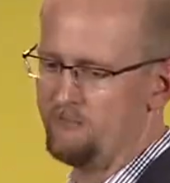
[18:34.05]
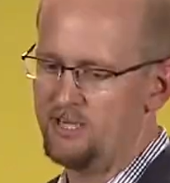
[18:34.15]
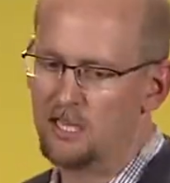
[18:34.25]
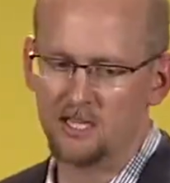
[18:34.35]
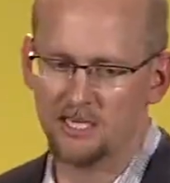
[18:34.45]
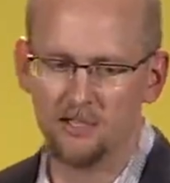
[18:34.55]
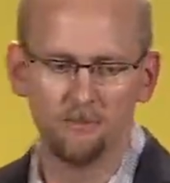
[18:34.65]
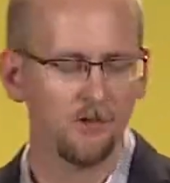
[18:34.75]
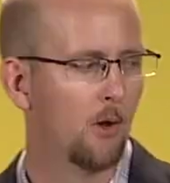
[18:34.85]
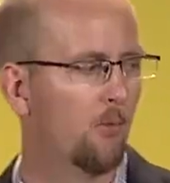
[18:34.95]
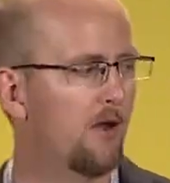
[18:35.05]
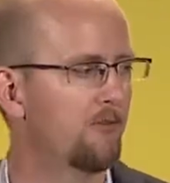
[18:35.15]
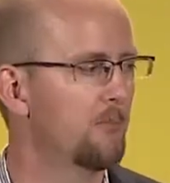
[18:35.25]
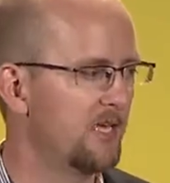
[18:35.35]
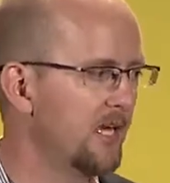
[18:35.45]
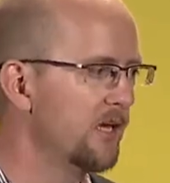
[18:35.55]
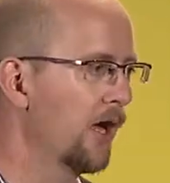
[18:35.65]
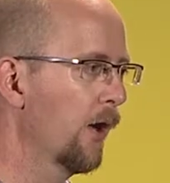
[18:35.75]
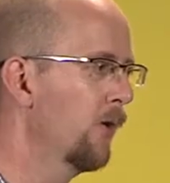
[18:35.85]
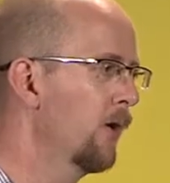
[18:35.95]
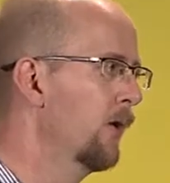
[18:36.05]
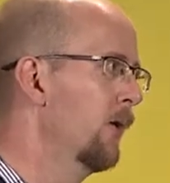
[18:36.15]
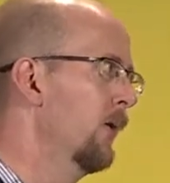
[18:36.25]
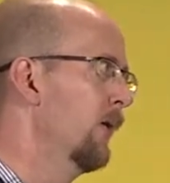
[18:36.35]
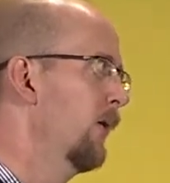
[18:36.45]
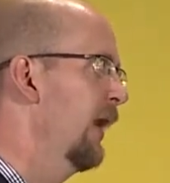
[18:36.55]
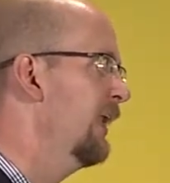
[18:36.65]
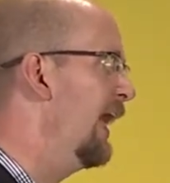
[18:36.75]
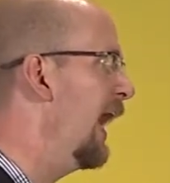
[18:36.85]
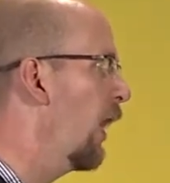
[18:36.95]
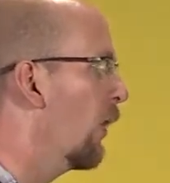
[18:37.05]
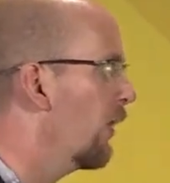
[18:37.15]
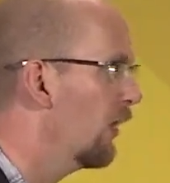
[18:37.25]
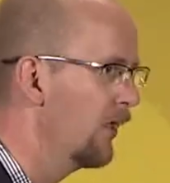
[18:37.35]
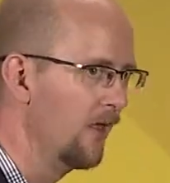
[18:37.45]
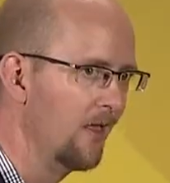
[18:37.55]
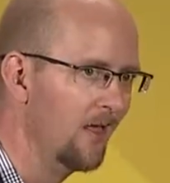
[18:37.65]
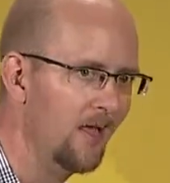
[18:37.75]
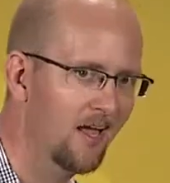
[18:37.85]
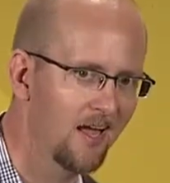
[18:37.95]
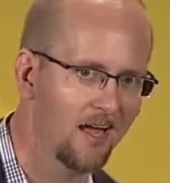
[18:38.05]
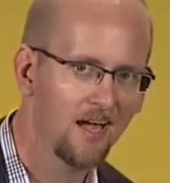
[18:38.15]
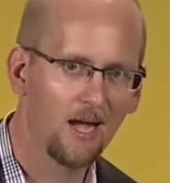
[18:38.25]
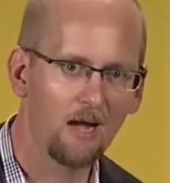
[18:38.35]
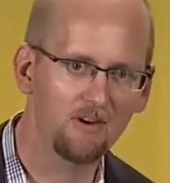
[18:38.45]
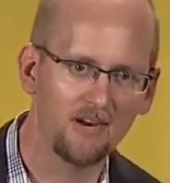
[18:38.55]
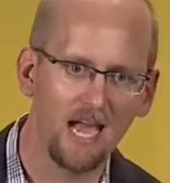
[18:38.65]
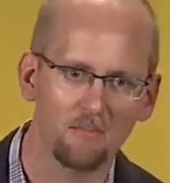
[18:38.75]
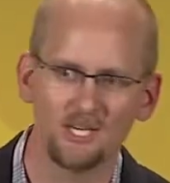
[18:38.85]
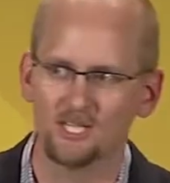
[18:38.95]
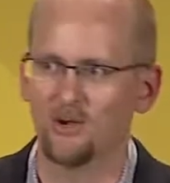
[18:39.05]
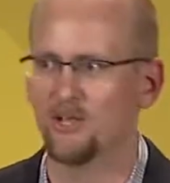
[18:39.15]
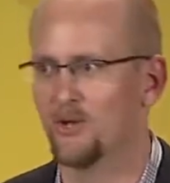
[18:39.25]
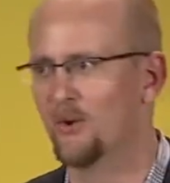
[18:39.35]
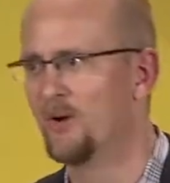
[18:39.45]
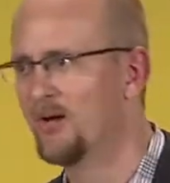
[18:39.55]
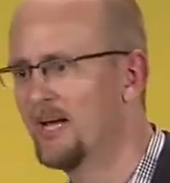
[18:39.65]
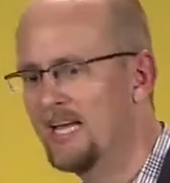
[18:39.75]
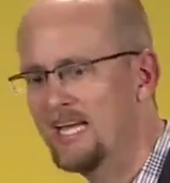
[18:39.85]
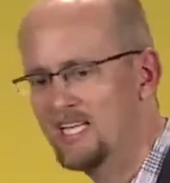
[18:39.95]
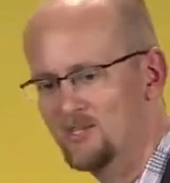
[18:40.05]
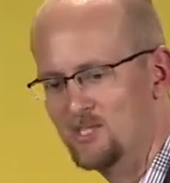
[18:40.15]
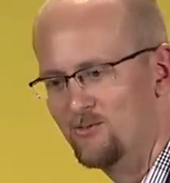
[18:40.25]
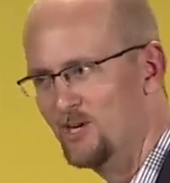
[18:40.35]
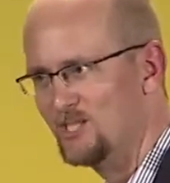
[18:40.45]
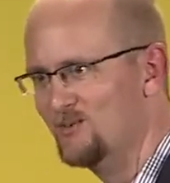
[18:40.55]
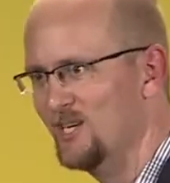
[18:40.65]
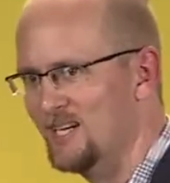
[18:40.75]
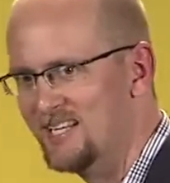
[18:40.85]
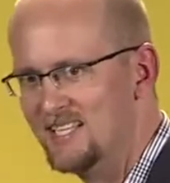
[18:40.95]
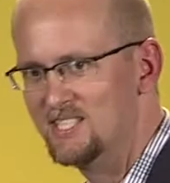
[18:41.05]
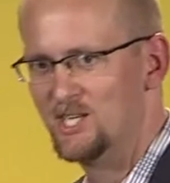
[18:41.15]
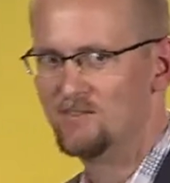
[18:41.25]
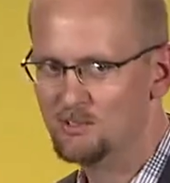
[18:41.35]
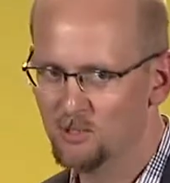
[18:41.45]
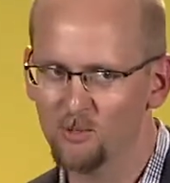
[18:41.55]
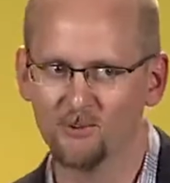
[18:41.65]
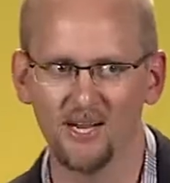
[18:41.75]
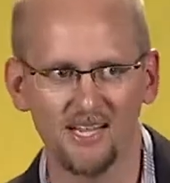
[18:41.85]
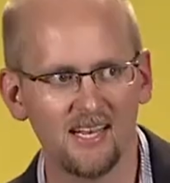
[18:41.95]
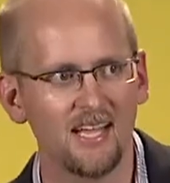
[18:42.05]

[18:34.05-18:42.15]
fidelity right from the get-go. And now I'm very happy to show you Intuit's first real service blueprint